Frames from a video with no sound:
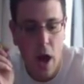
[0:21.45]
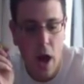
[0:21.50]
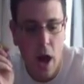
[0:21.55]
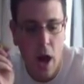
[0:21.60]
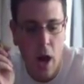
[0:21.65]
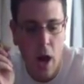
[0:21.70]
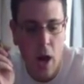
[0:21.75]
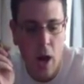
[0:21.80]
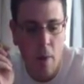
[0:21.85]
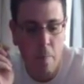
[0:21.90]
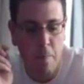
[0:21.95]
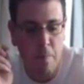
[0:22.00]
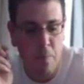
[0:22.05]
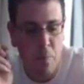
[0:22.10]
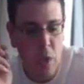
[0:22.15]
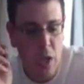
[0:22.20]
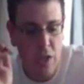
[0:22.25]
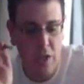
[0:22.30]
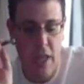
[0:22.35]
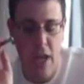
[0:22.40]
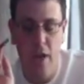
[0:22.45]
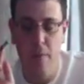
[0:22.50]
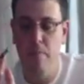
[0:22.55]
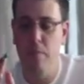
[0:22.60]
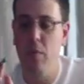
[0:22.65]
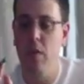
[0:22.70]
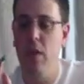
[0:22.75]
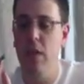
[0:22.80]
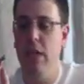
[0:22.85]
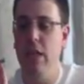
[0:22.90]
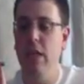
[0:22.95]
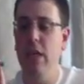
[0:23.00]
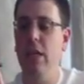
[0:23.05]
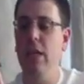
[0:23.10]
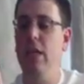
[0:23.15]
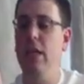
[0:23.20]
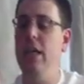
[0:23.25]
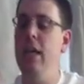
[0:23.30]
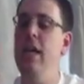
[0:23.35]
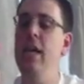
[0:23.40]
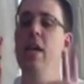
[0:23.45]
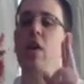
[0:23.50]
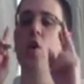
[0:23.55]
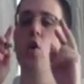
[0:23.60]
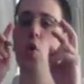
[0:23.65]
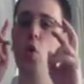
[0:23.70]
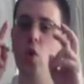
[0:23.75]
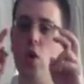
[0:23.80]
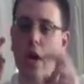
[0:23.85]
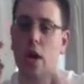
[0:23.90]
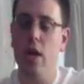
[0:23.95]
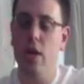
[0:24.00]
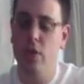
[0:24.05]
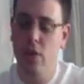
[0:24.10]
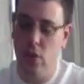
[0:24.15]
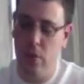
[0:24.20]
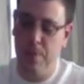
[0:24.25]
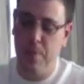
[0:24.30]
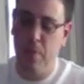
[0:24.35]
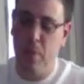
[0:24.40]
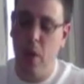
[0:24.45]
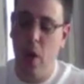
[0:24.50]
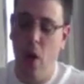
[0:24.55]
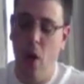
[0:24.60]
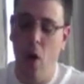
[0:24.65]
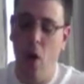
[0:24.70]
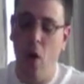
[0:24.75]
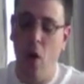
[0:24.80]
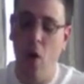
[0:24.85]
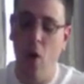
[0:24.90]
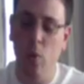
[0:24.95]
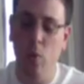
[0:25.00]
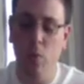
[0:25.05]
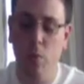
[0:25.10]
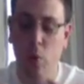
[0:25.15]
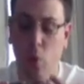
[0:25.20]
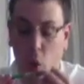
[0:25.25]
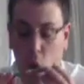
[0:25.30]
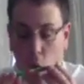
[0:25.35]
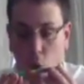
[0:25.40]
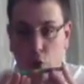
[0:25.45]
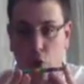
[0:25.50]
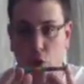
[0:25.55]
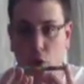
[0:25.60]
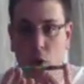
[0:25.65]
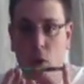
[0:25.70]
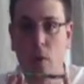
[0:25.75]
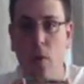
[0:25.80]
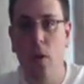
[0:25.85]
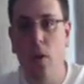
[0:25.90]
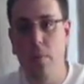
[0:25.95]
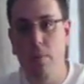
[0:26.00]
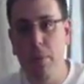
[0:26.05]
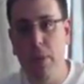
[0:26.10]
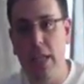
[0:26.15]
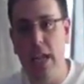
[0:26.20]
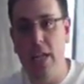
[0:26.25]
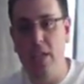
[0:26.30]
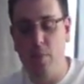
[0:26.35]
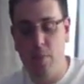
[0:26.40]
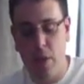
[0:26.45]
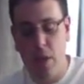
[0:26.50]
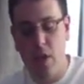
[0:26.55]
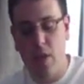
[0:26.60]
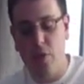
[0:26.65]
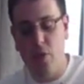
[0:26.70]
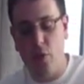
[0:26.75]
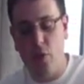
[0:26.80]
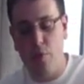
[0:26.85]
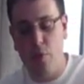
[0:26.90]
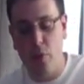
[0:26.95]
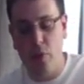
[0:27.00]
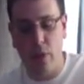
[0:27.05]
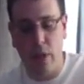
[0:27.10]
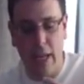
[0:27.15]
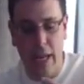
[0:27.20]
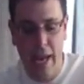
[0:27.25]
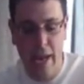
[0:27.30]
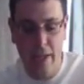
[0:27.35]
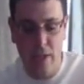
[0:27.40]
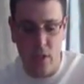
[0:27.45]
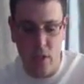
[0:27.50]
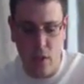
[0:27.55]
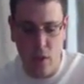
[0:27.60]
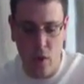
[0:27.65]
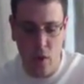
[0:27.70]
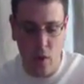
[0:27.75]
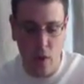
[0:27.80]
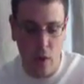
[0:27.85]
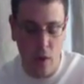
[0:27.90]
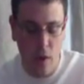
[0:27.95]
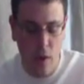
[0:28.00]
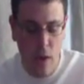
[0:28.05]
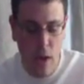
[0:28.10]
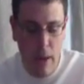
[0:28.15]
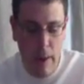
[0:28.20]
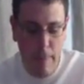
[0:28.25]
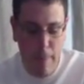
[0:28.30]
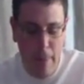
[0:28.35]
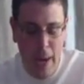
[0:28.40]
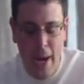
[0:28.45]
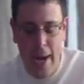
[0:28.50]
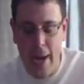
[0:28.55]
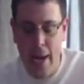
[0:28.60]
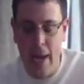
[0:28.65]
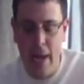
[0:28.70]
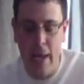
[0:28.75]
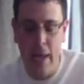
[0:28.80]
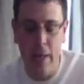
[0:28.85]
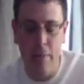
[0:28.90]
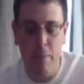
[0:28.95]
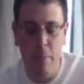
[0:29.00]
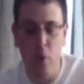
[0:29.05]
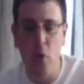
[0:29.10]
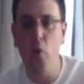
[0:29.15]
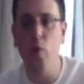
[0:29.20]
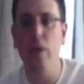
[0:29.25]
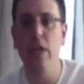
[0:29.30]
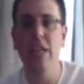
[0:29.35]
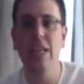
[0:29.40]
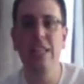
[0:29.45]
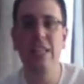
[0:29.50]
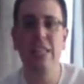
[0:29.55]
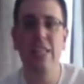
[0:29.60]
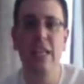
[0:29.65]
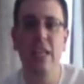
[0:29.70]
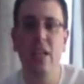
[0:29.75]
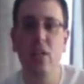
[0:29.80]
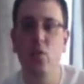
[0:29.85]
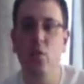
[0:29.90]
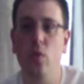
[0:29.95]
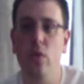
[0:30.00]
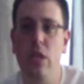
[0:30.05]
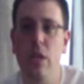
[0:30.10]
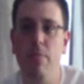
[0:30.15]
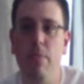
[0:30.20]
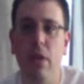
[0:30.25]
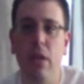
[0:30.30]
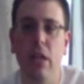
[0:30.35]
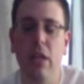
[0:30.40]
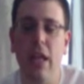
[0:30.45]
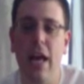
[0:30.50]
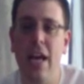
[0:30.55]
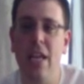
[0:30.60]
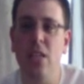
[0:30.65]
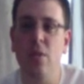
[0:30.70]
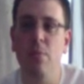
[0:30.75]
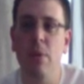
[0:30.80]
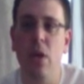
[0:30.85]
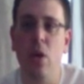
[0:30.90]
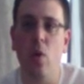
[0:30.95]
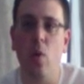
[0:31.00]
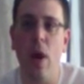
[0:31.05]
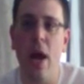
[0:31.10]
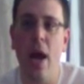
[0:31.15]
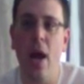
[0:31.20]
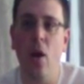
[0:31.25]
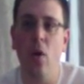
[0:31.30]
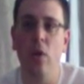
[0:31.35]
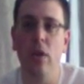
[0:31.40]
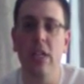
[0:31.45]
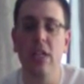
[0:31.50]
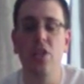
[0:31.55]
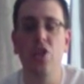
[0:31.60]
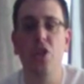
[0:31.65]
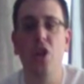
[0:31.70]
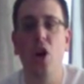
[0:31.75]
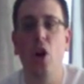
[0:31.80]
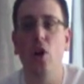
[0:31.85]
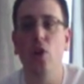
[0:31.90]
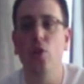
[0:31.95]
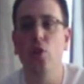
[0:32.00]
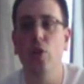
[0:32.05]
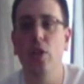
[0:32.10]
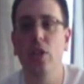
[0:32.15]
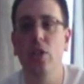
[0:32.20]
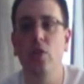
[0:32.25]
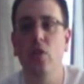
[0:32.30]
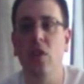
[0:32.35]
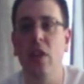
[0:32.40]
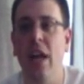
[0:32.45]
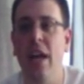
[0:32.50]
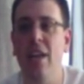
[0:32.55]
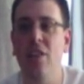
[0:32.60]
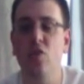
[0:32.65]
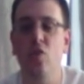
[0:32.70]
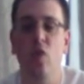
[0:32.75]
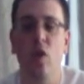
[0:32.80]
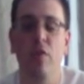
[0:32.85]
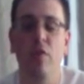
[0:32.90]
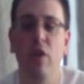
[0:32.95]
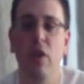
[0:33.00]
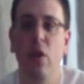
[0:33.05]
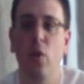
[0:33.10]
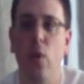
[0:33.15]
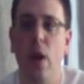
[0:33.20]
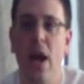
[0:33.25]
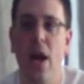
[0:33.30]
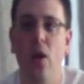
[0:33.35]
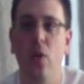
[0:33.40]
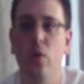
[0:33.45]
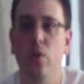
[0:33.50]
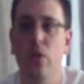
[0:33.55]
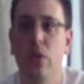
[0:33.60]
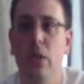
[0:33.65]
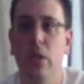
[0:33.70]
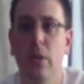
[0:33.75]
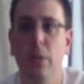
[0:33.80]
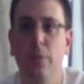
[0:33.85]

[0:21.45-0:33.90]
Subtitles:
The e-hookahs are larger, but that's because they're supposed to last longer. My blue e-cigs will typically last me around, each cartridge will last roughly around